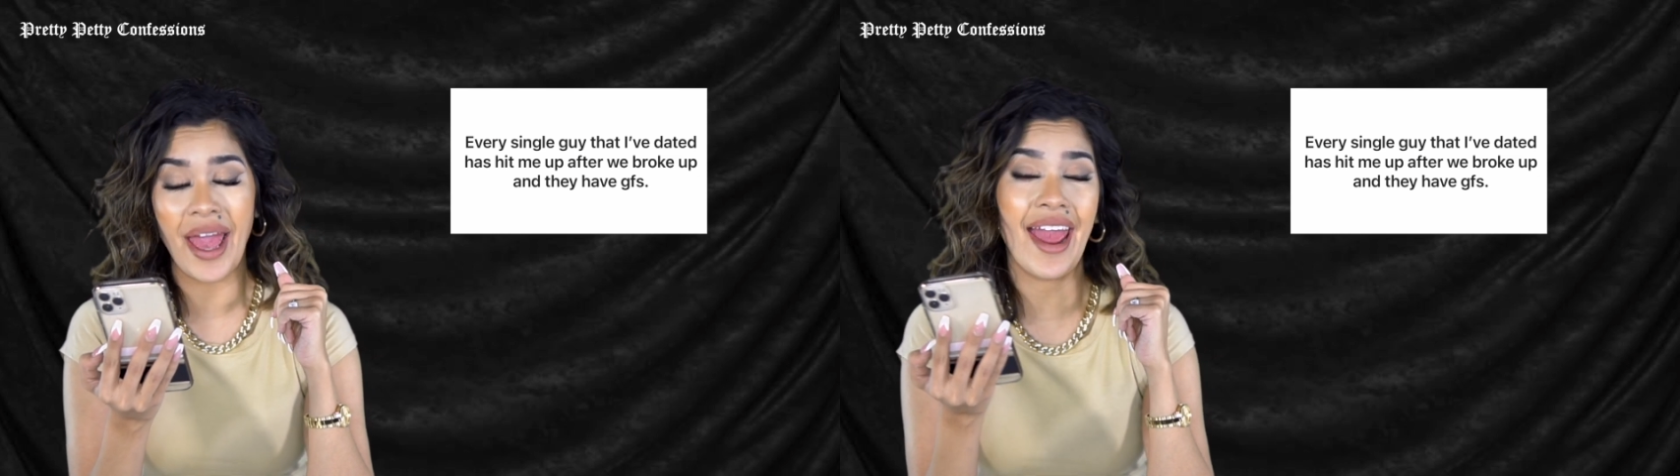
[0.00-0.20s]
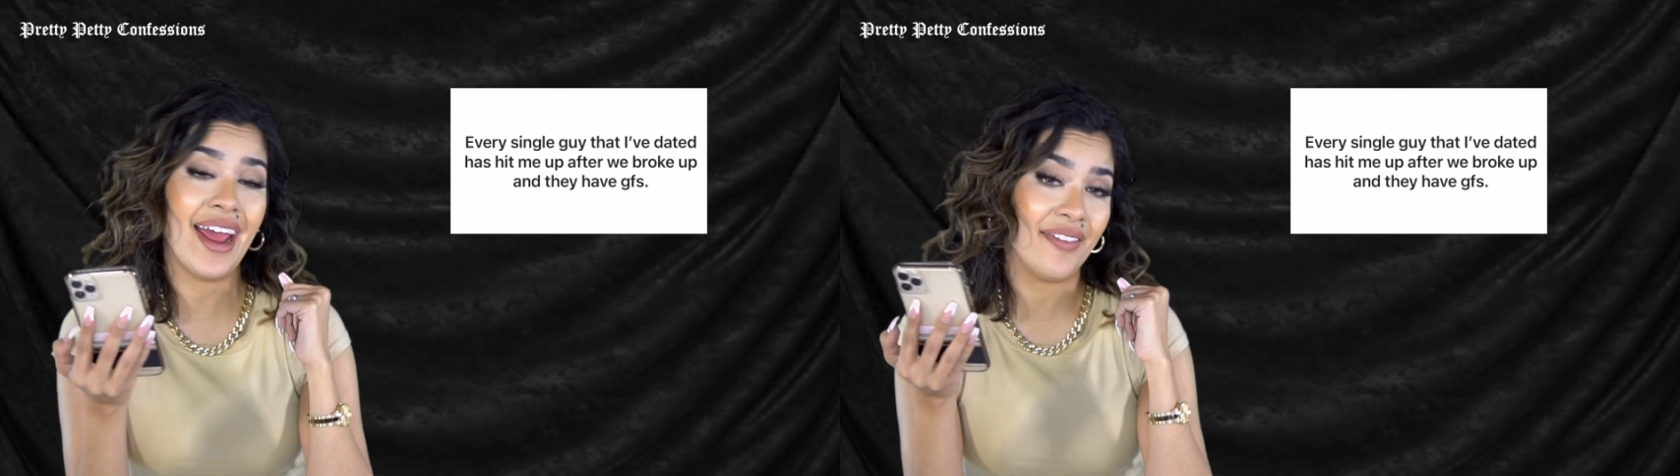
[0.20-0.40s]

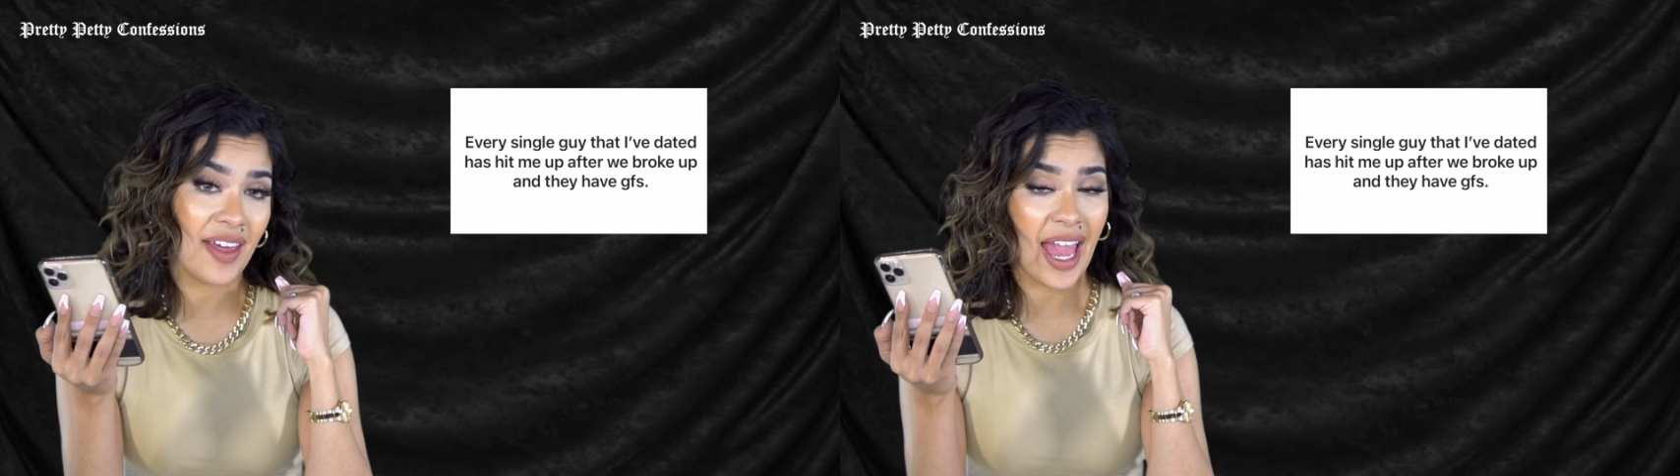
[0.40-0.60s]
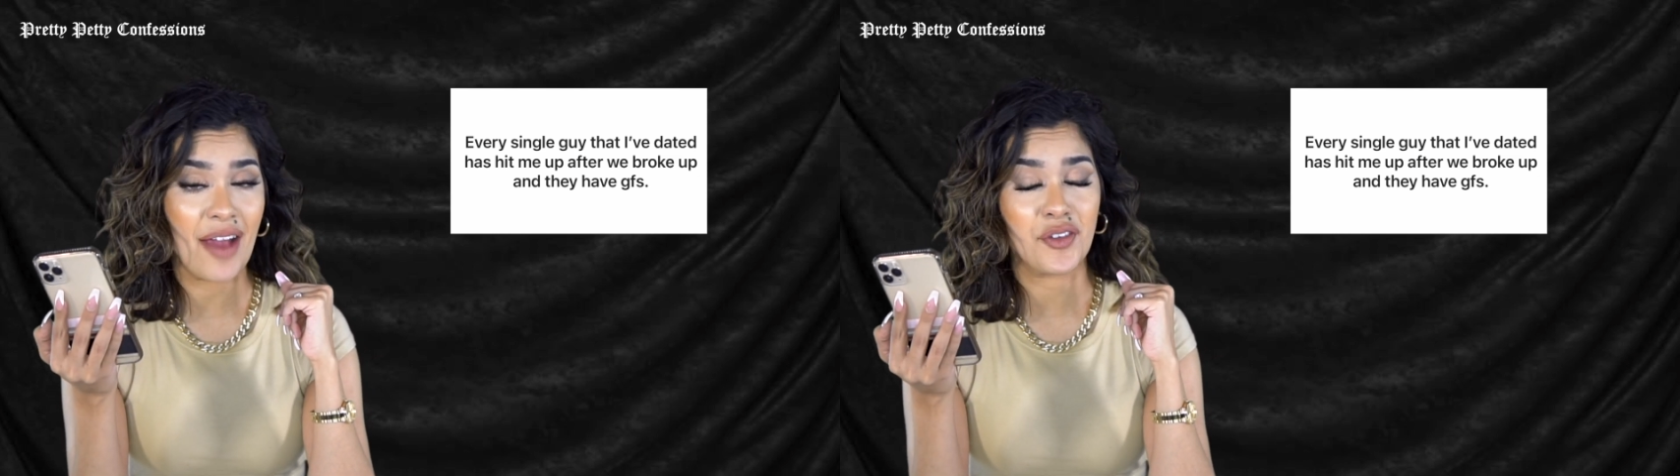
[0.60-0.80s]
and
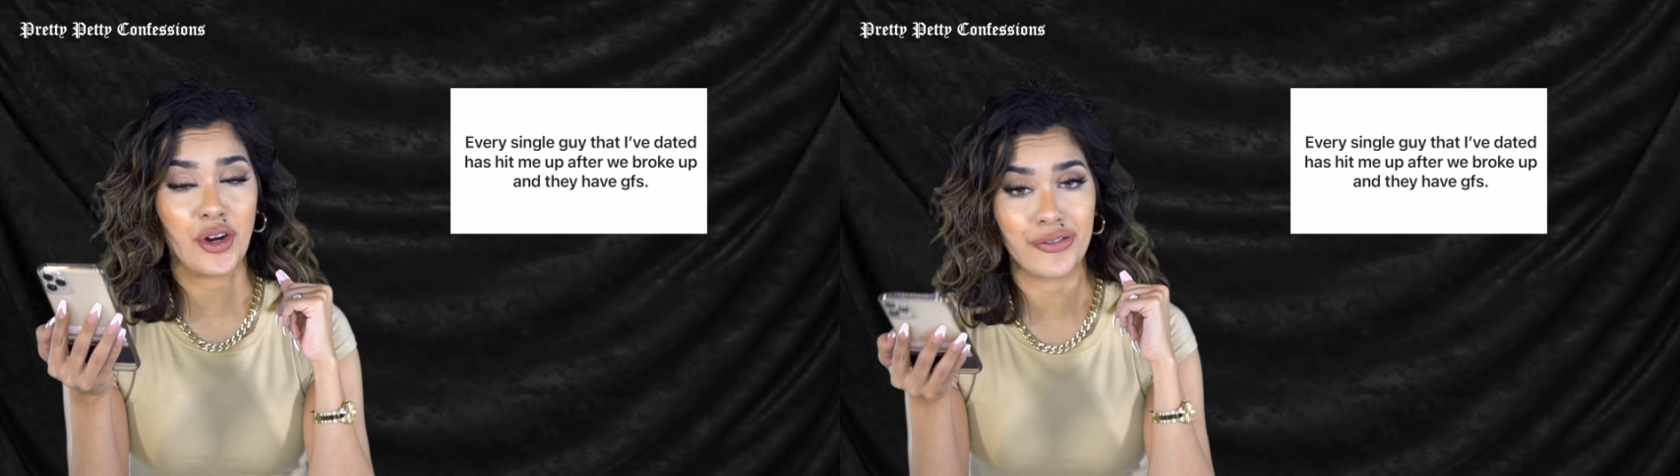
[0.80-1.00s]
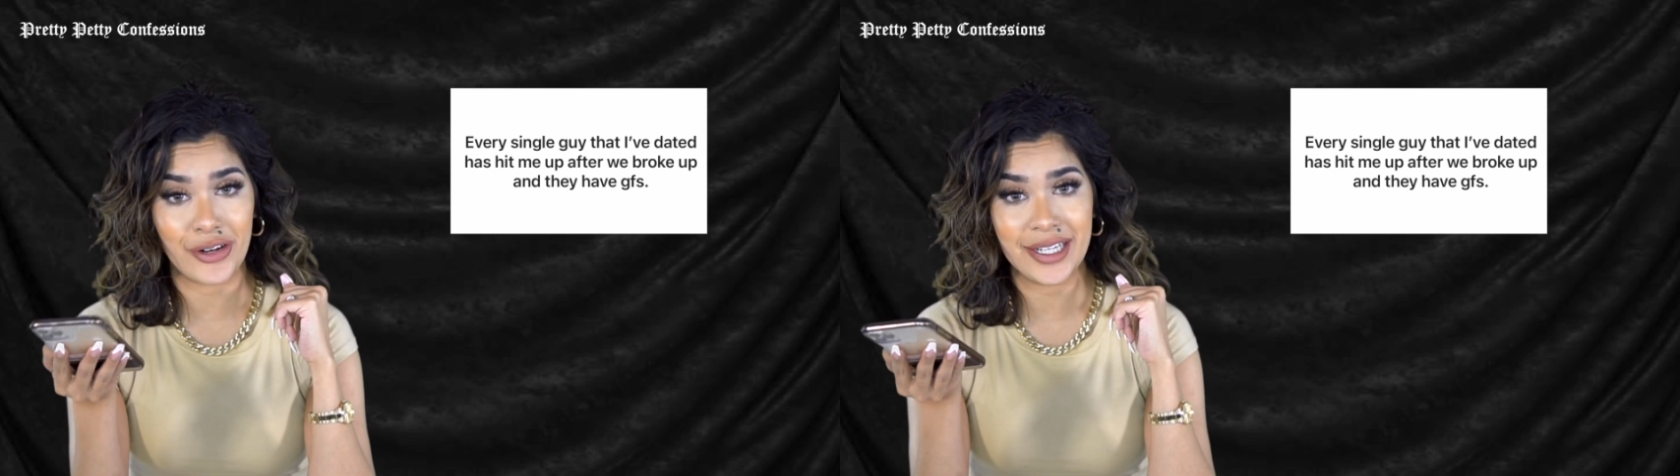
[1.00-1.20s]
they have
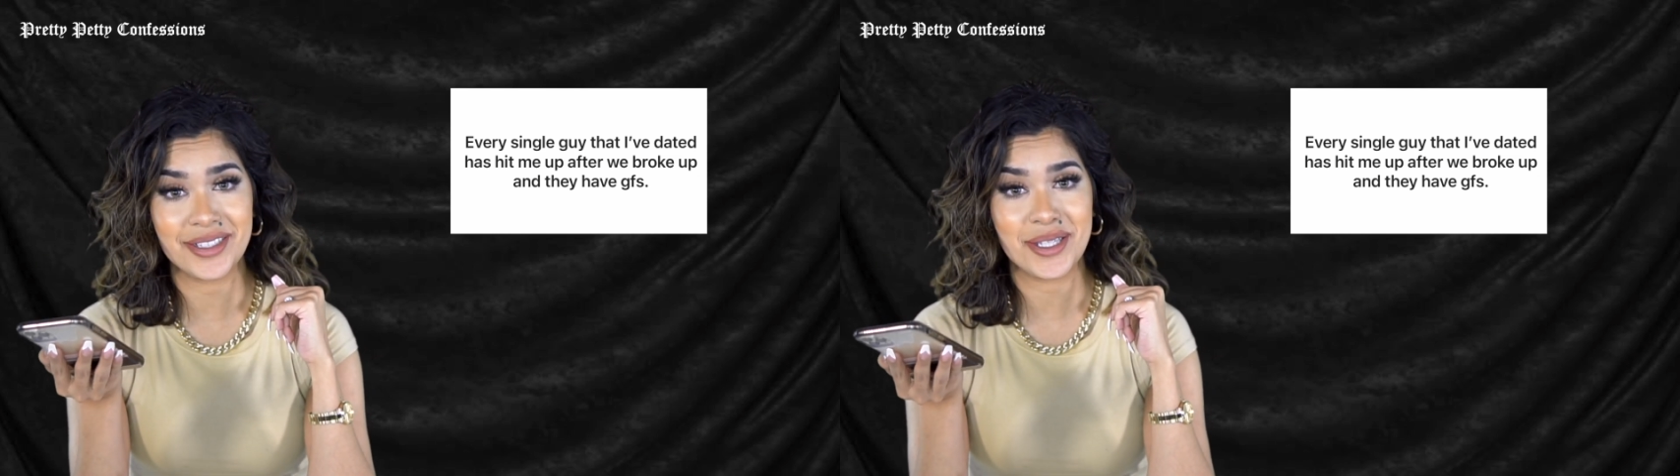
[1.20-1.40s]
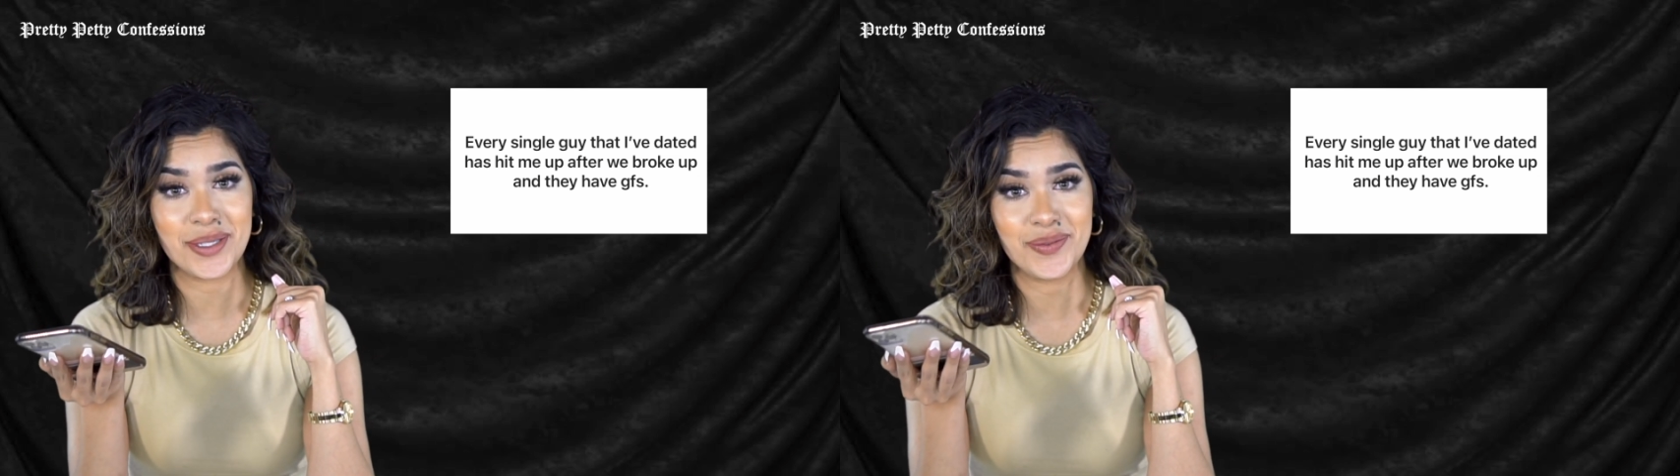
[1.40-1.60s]

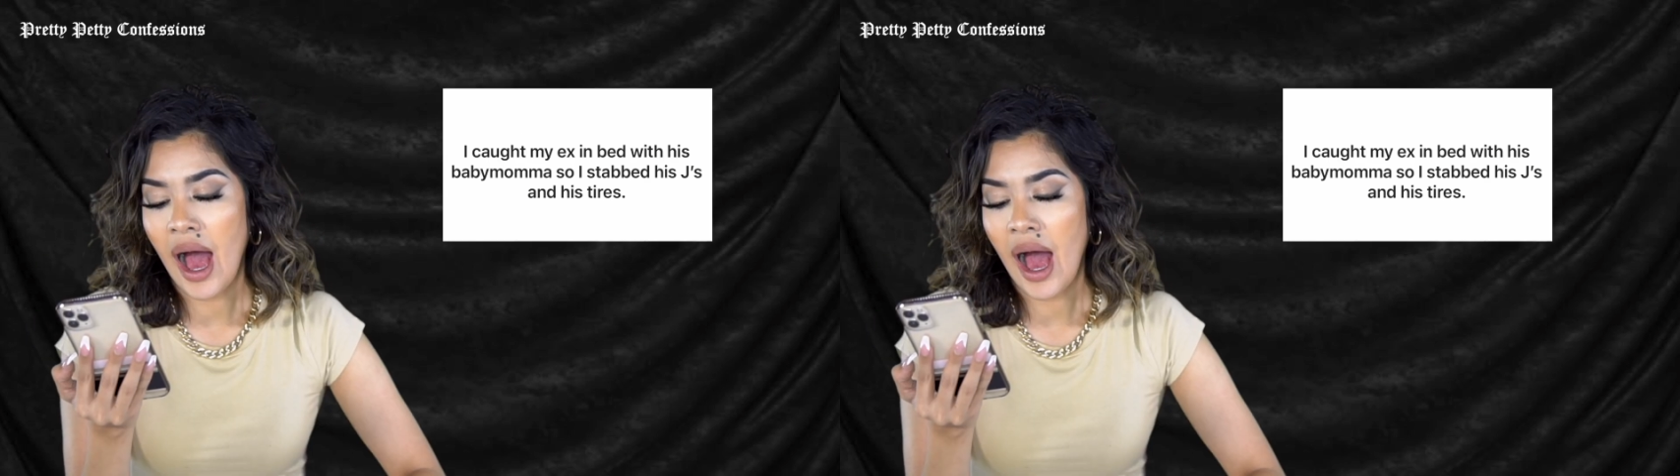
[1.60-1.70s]
girlfriends.